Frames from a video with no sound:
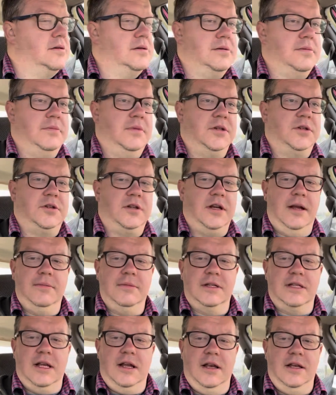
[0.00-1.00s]
Mr.
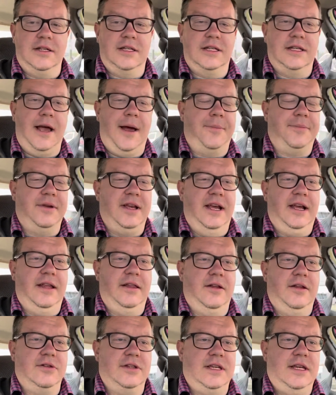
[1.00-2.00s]
Amazon has stopped taking
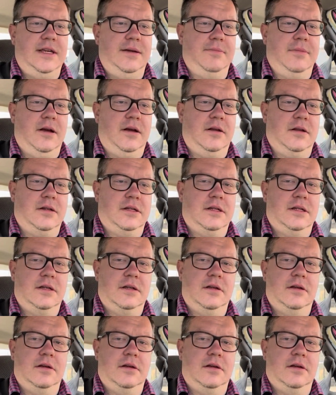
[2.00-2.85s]
those emails.